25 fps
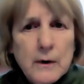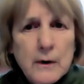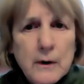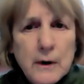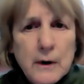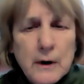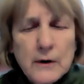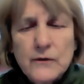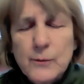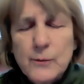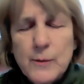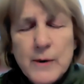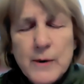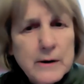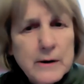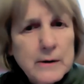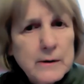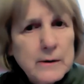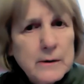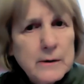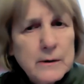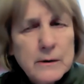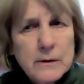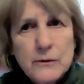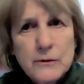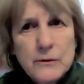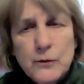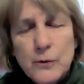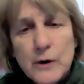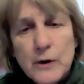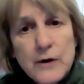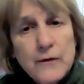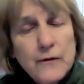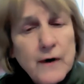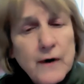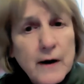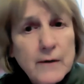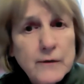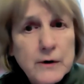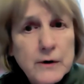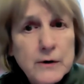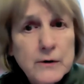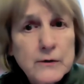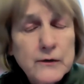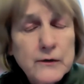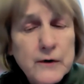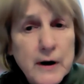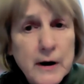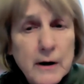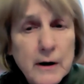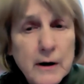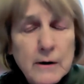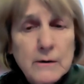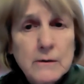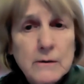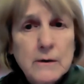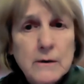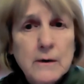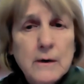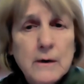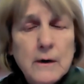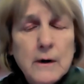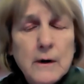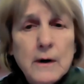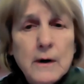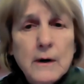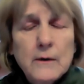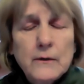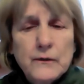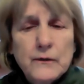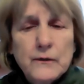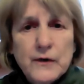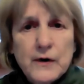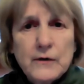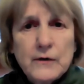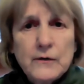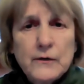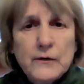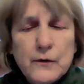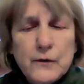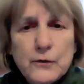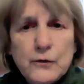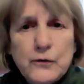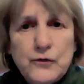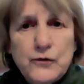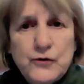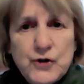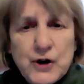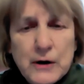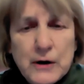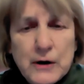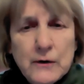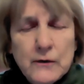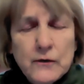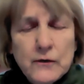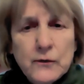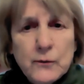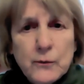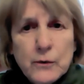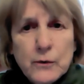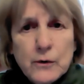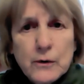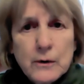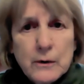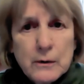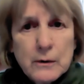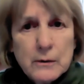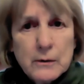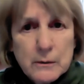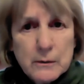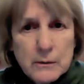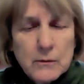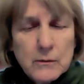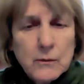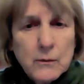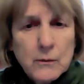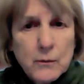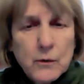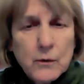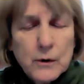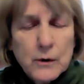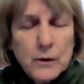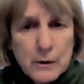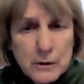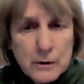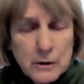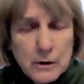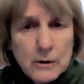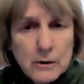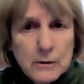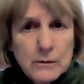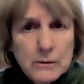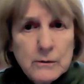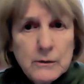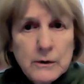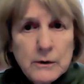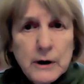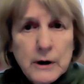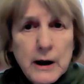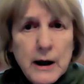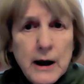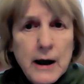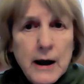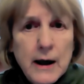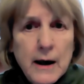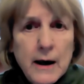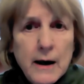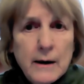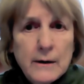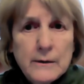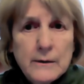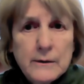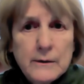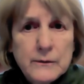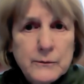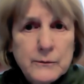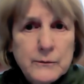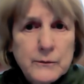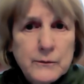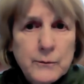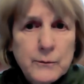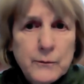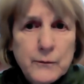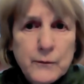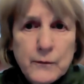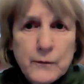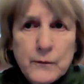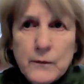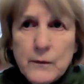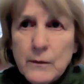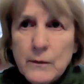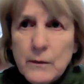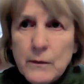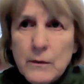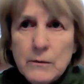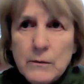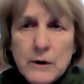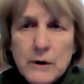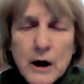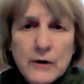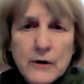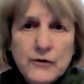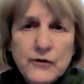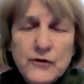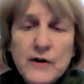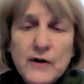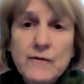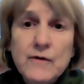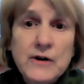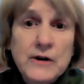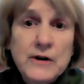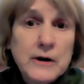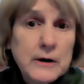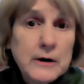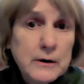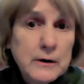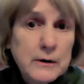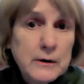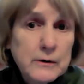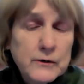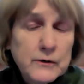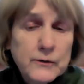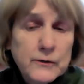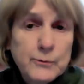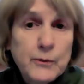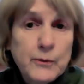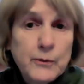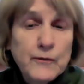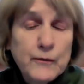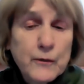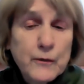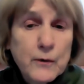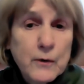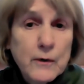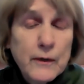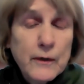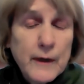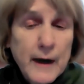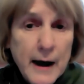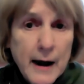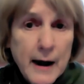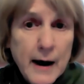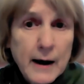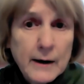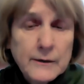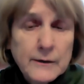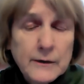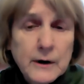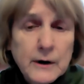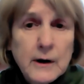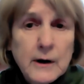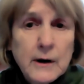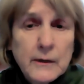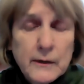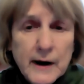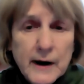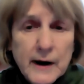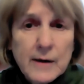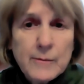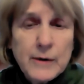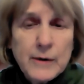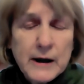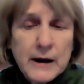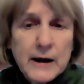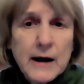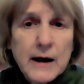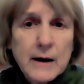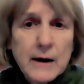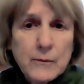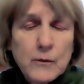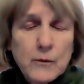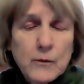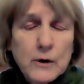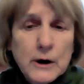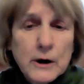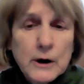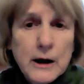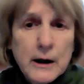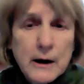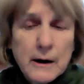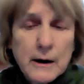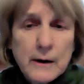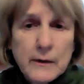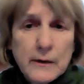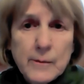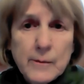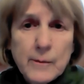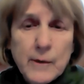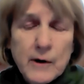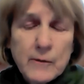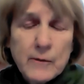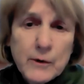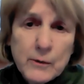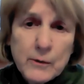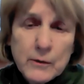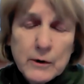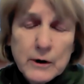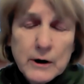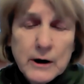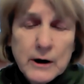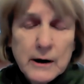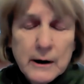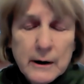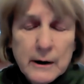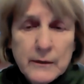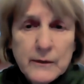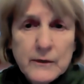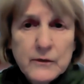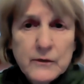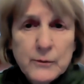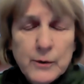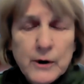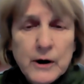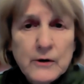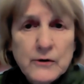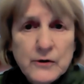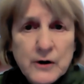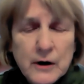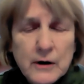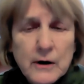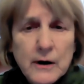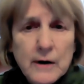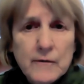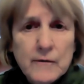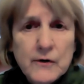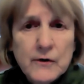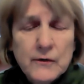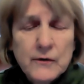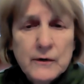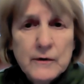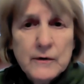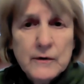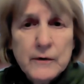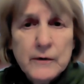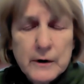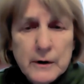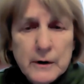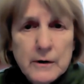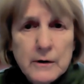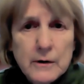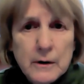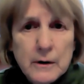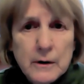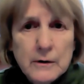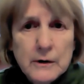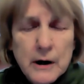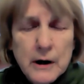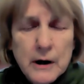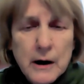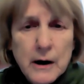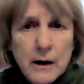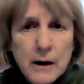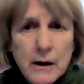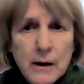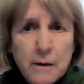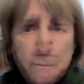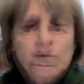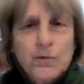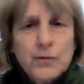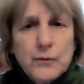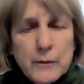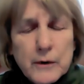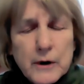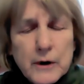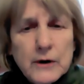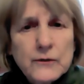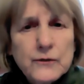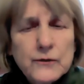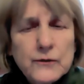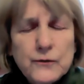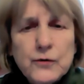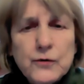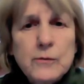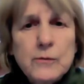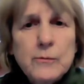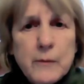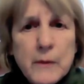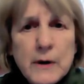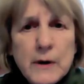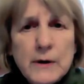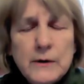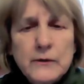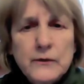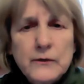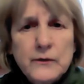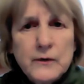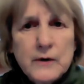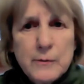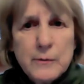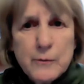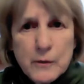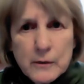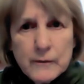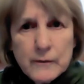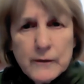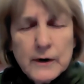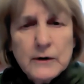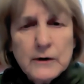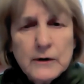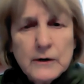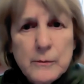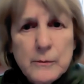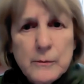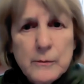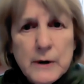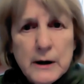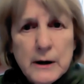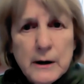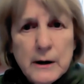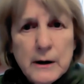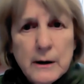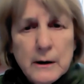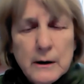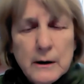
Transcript: It's been 25 years now since those genes were cloned, and 17 years before that I began working on them. I've been working on this project obviously a very long time. It's tremendously moving to me